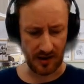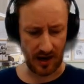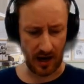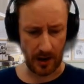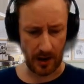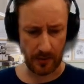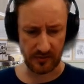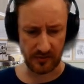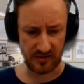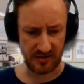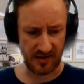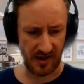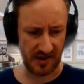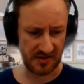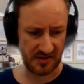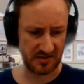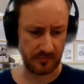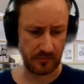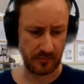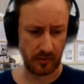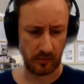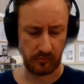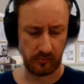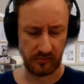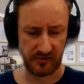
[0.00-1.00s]
I would guess
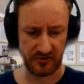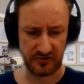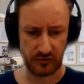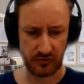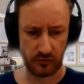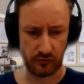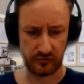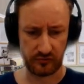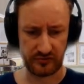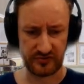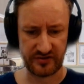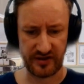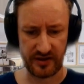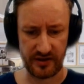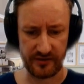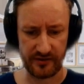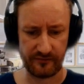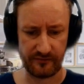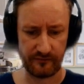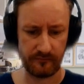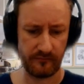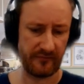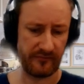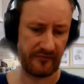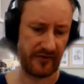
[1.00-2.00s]
they probably sold, say,
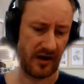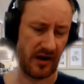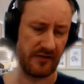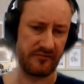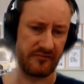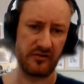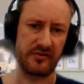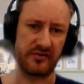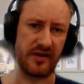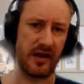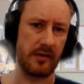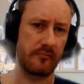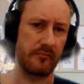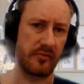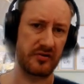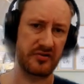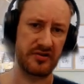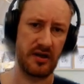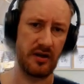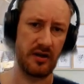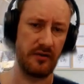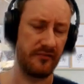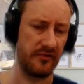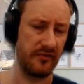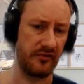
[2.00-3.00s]
5 to
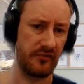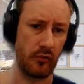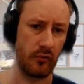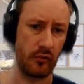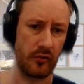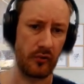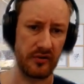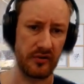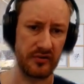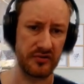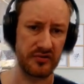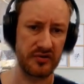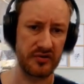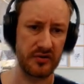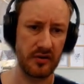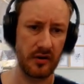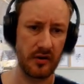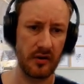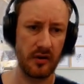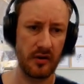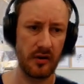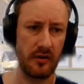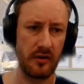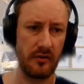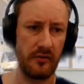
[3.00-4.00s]
10% of the tokens.
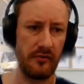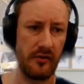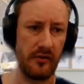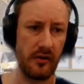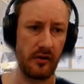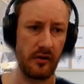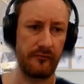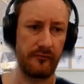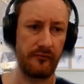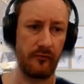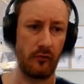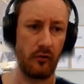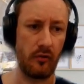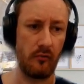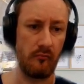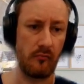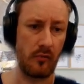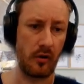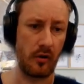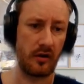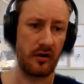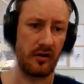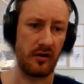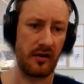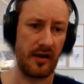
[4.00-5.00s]
Therefore,
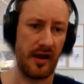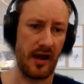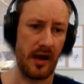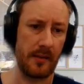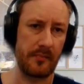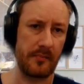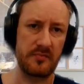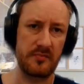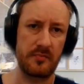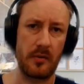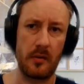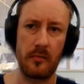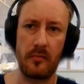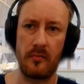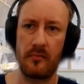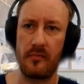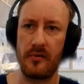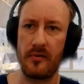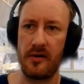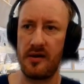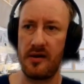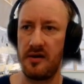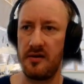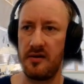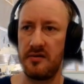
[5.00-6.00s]
market cap is
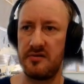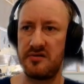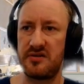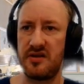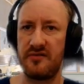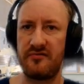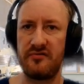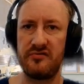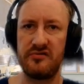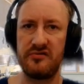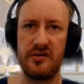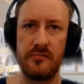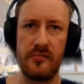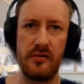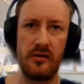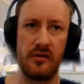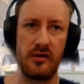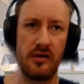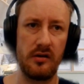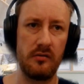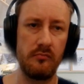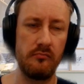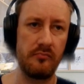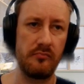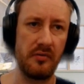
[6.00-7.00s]
probably 70
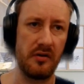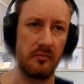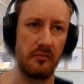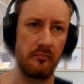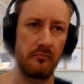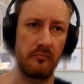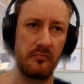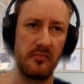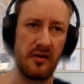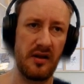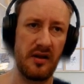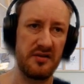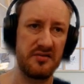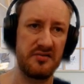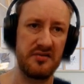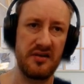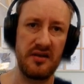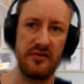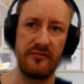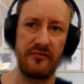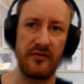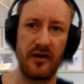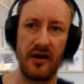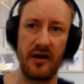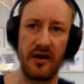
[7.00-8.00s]
million, but it's
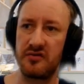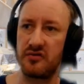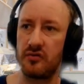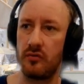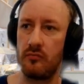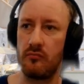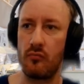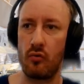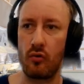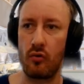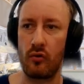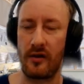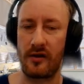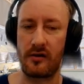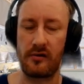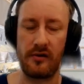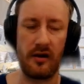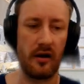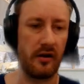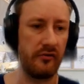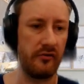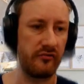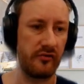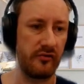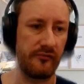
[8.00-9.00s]
DeFi, so more
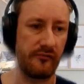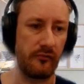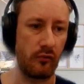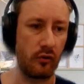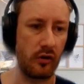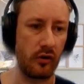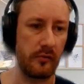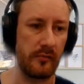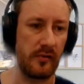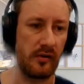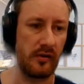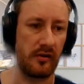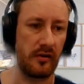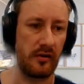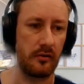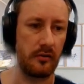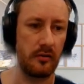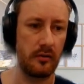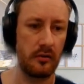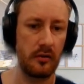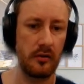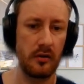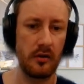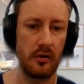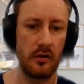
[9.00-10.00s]
likely 140
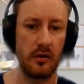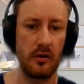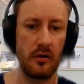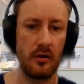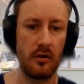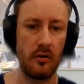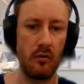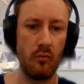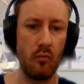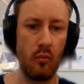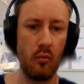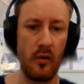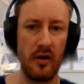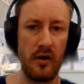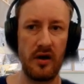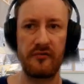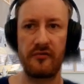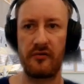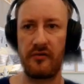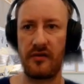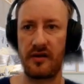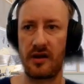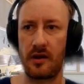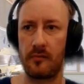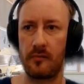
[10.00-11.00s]
million.
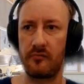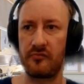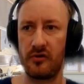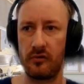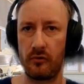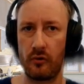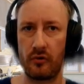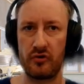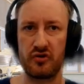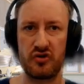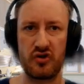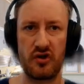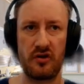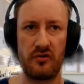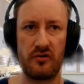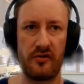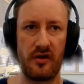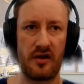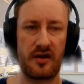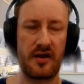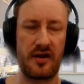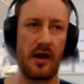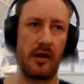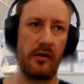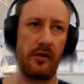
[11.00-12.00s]
Whenever they come to launch
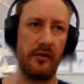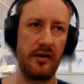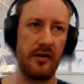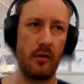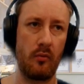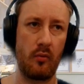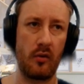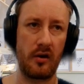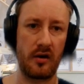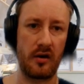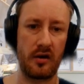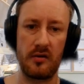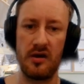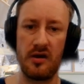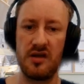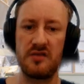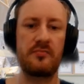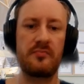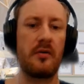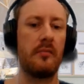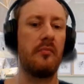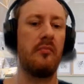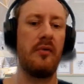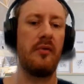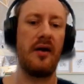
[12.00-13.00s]
the Acala network,
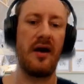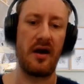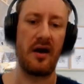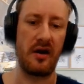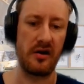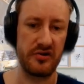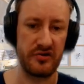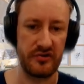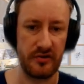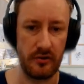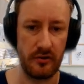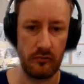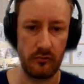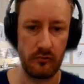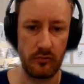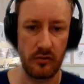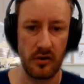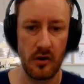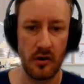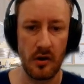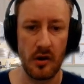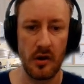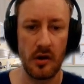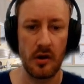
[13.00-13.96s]
it's probably higher still.